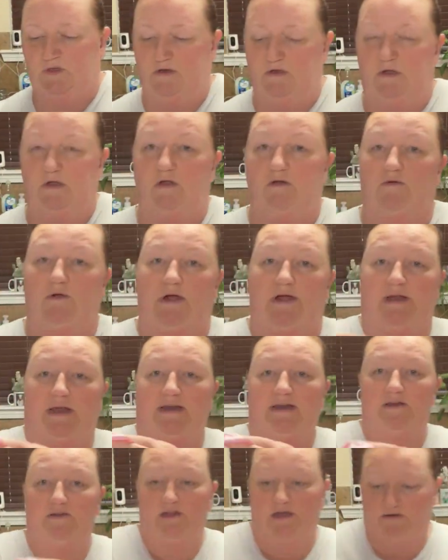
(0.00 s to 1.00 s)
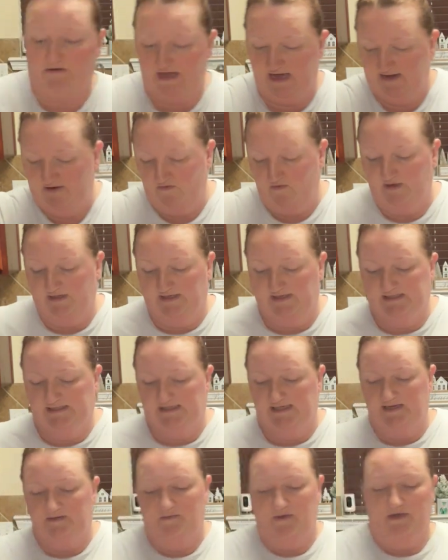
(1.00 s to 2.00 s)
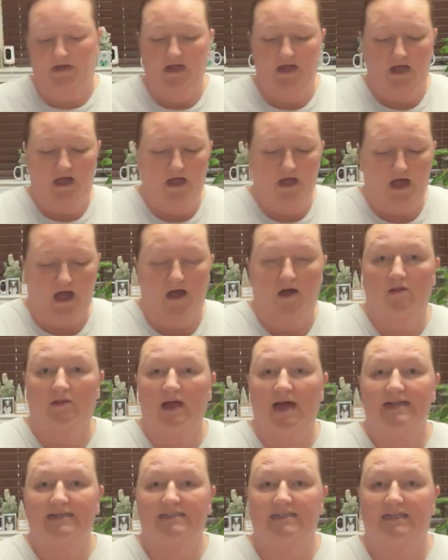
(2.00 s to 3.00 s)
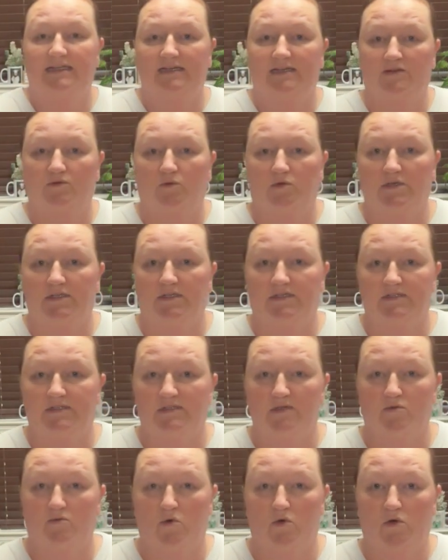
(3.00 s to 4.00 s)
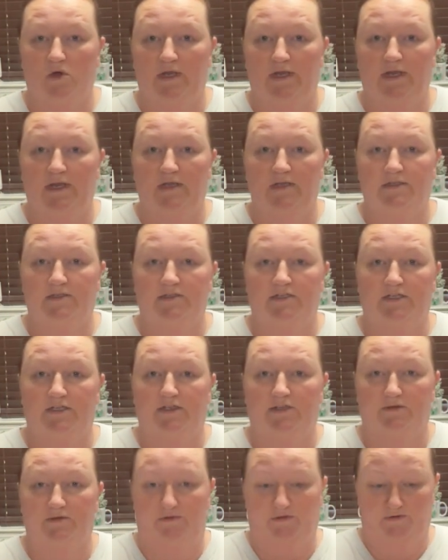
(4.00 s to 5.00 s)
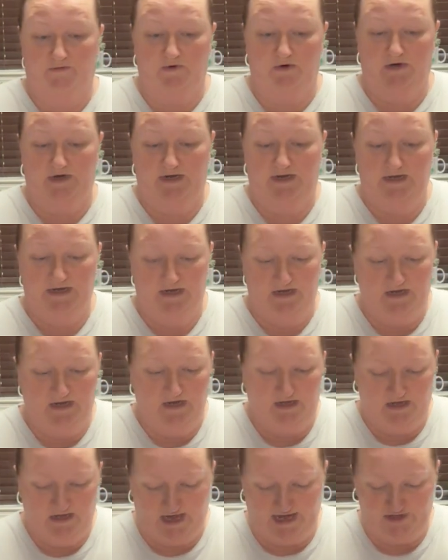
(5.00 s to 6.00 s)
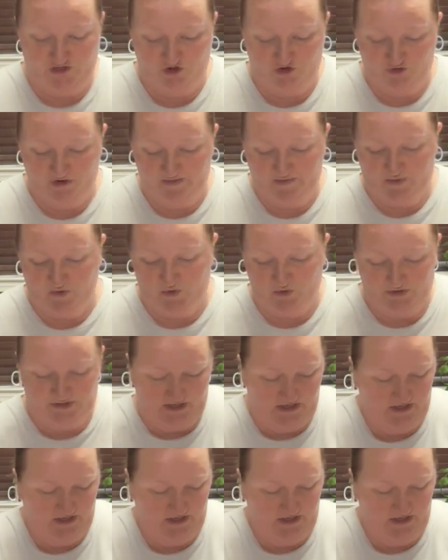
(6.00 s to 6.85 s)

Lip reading: All right, I know y'all can't really see, but all I did was 1, 2, 3. I tripled